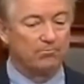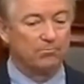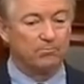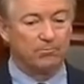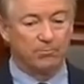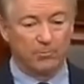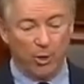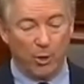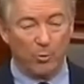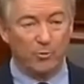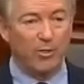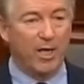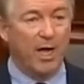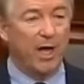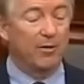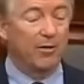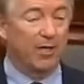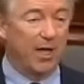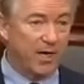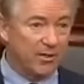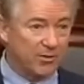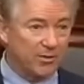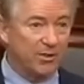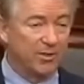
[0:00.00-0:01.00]
No doubt
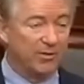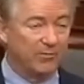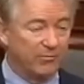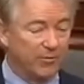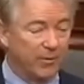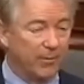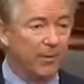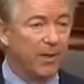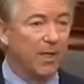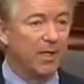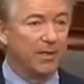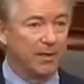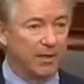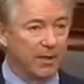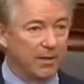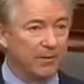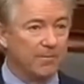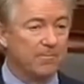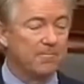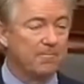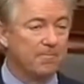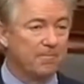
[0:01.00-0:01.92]
asking for money.